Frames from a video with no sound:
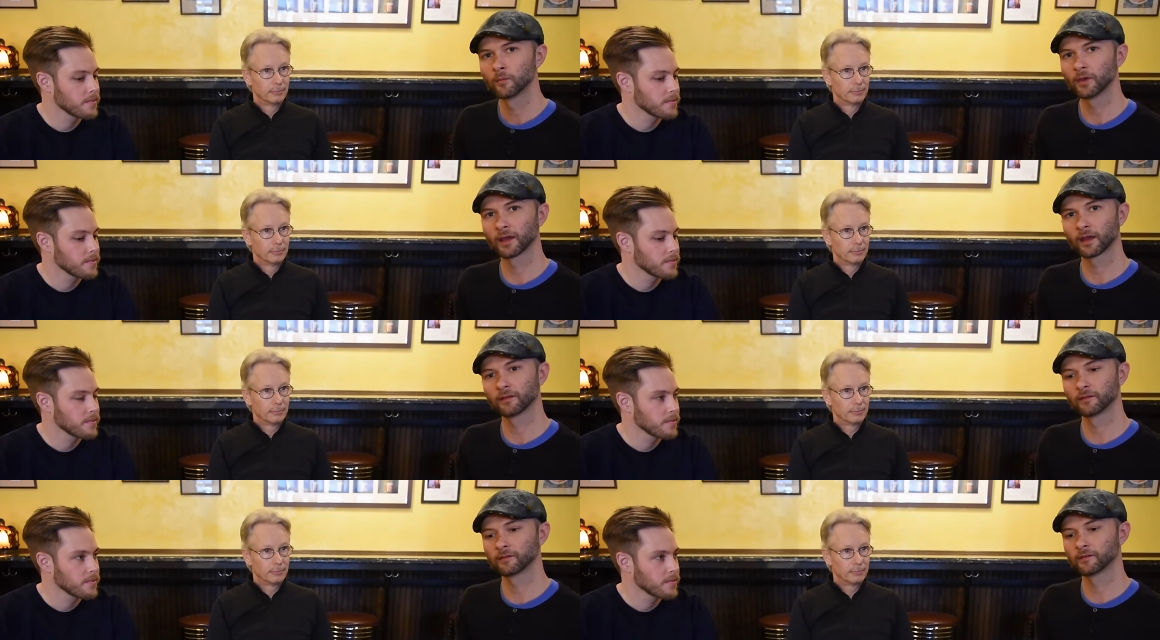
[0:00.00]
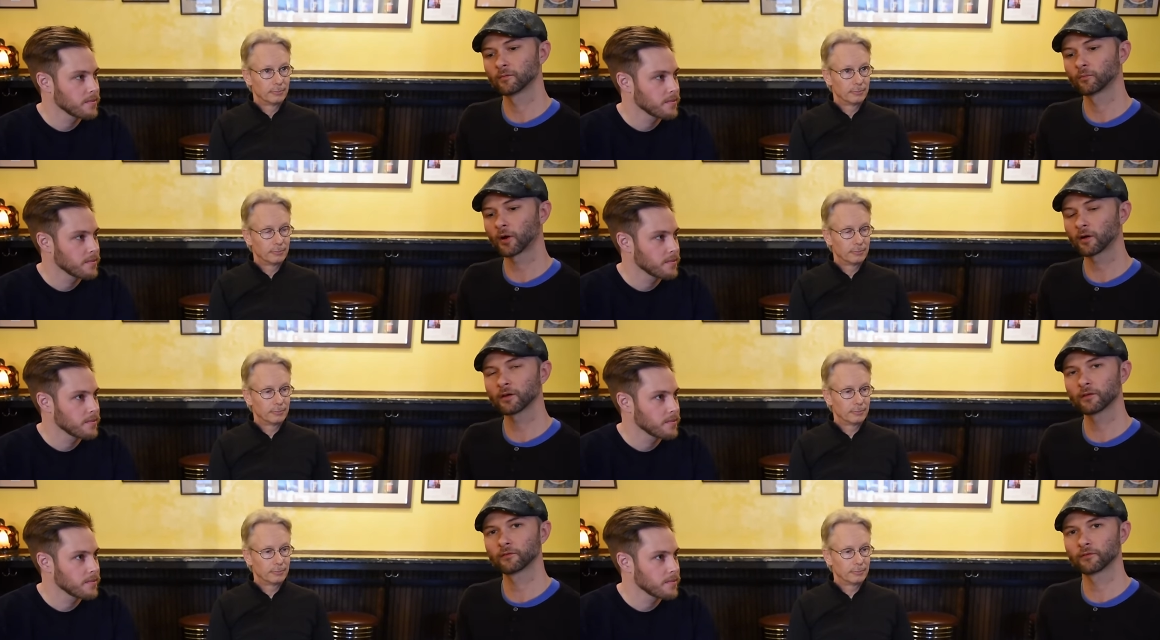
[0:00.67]
Speaker 1: because
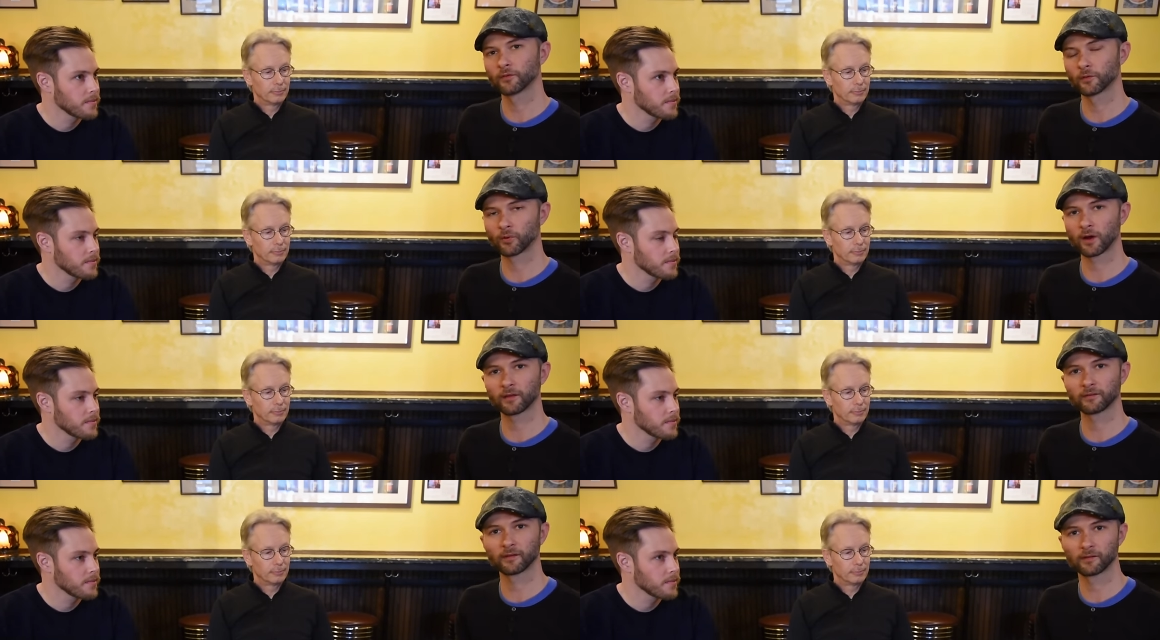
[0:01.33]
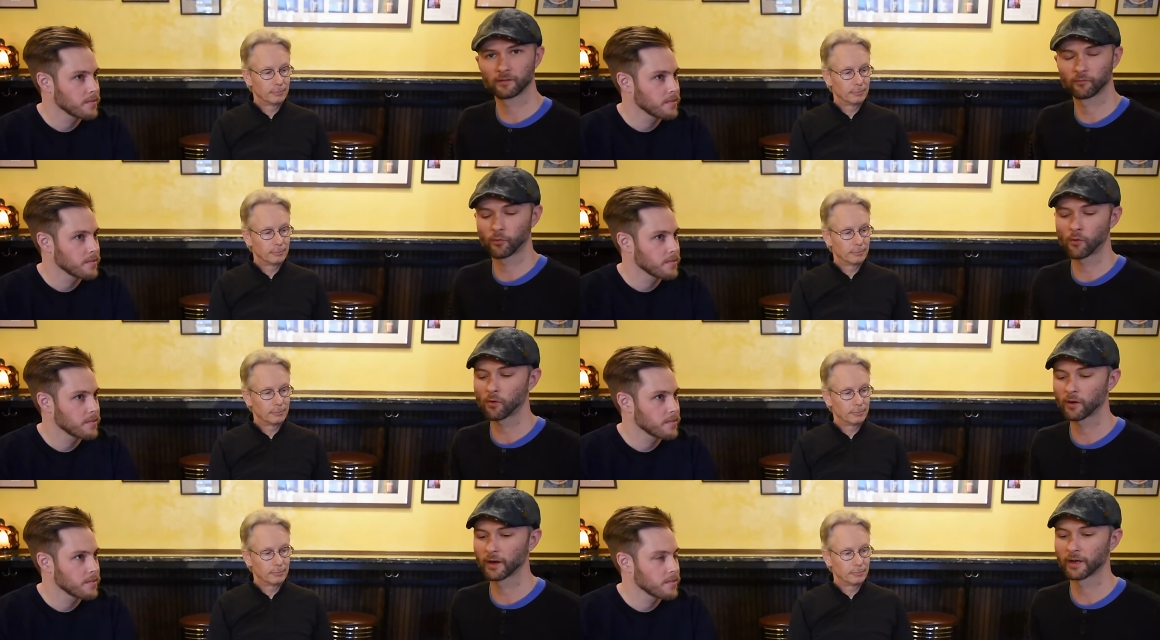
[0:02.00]
part of the process of
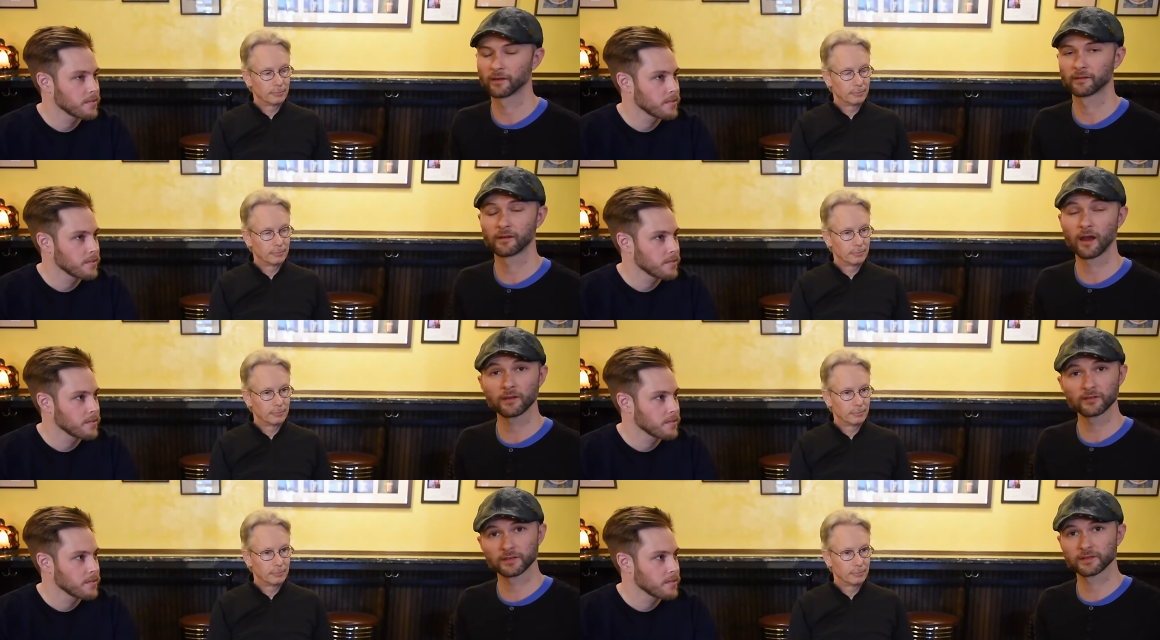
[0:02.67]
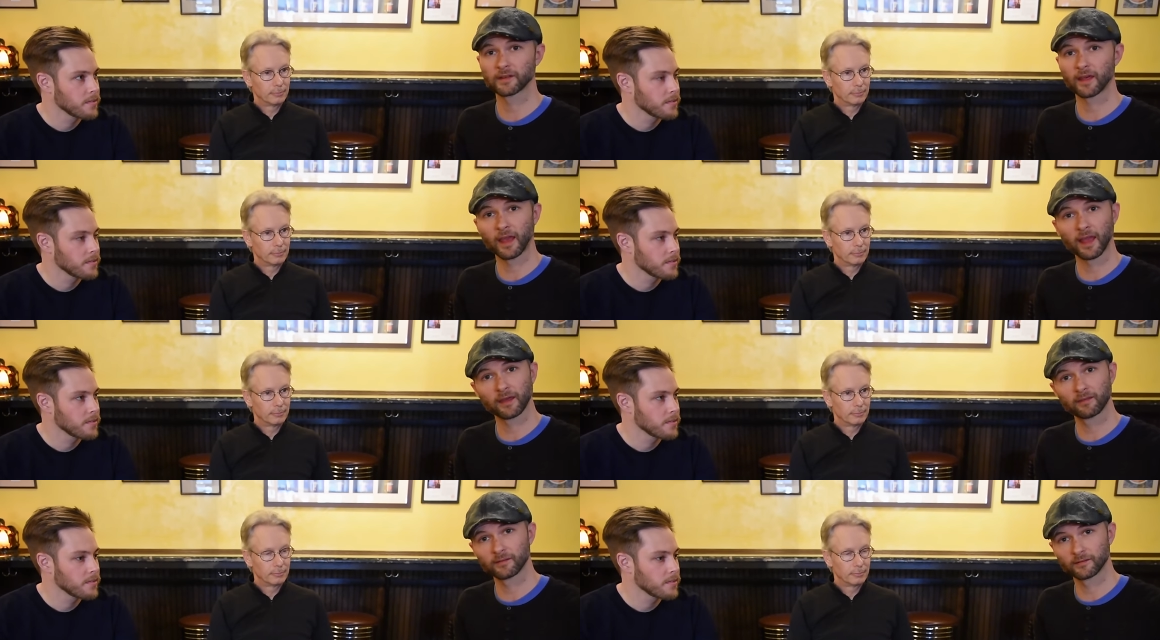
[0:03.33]
pouring is not just the
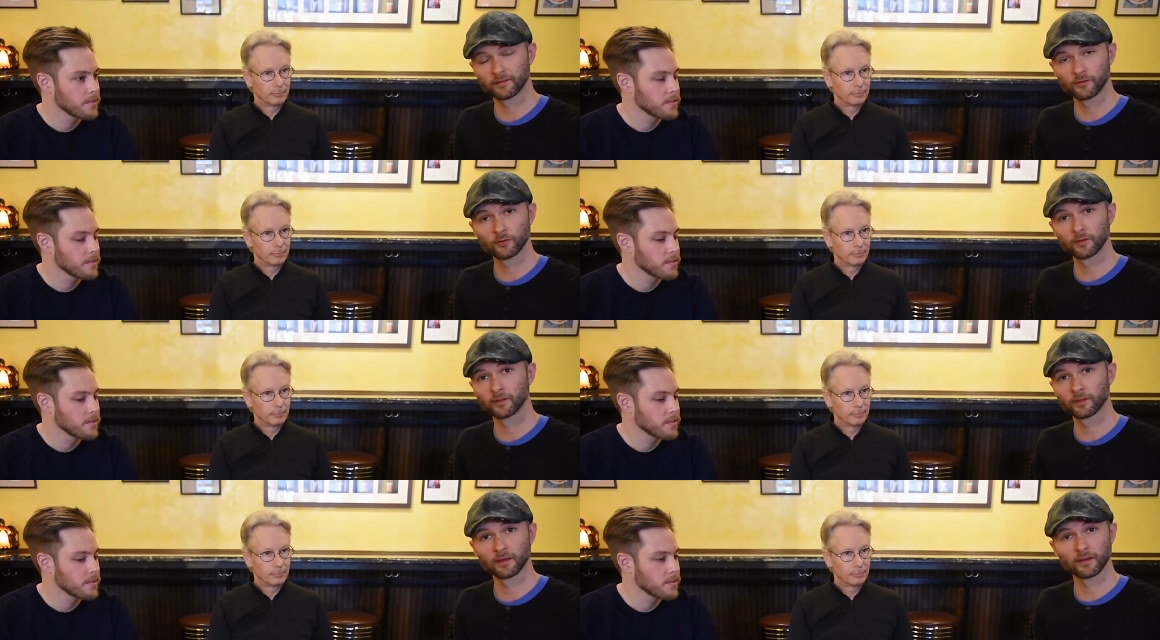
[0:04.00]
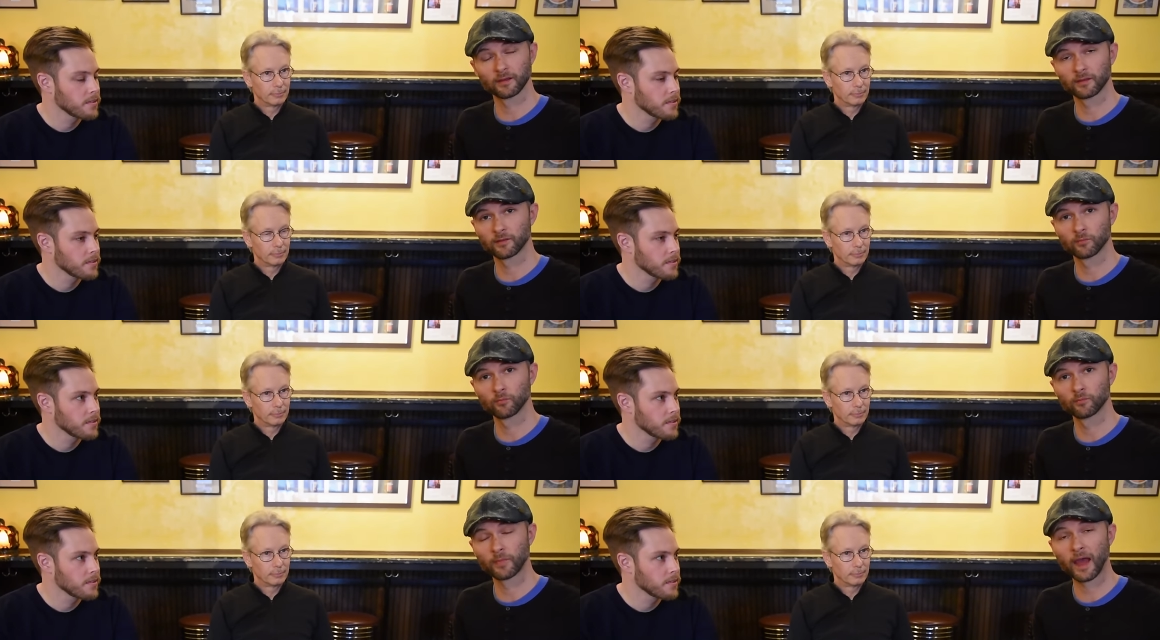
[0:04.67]
hand that's doing the, the
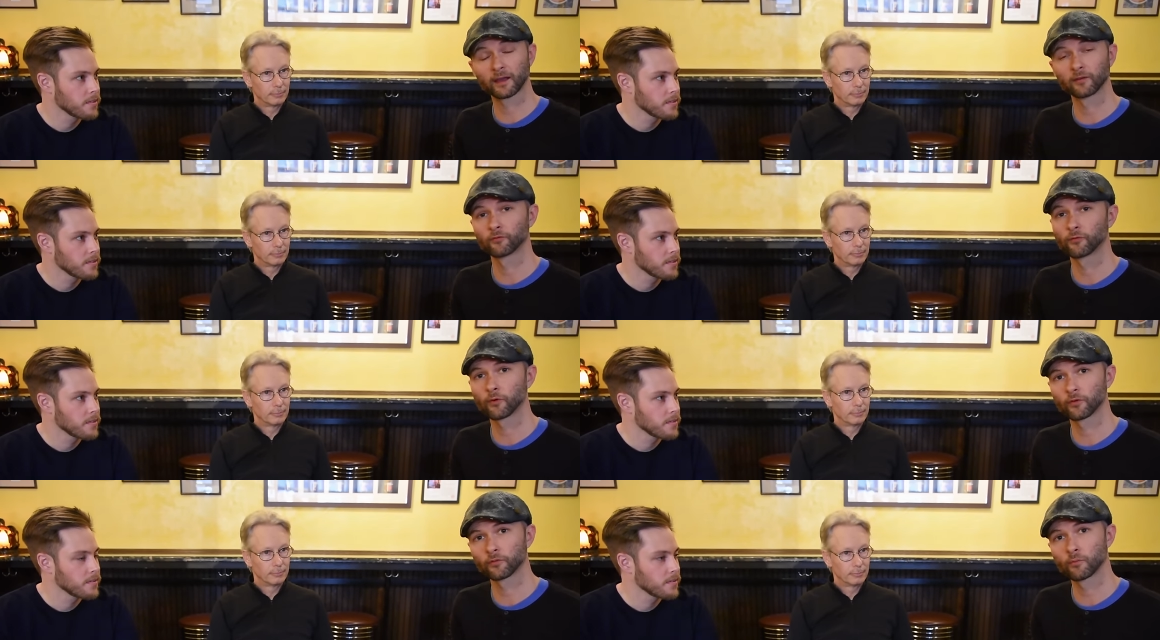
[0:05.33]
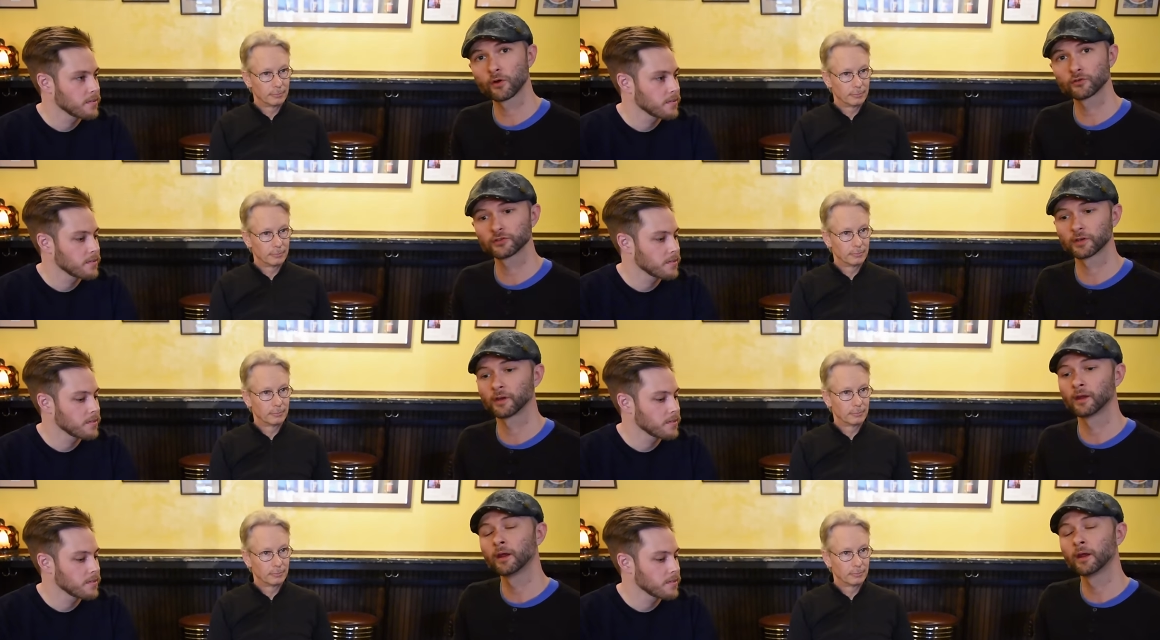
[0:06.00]
back and forth motion,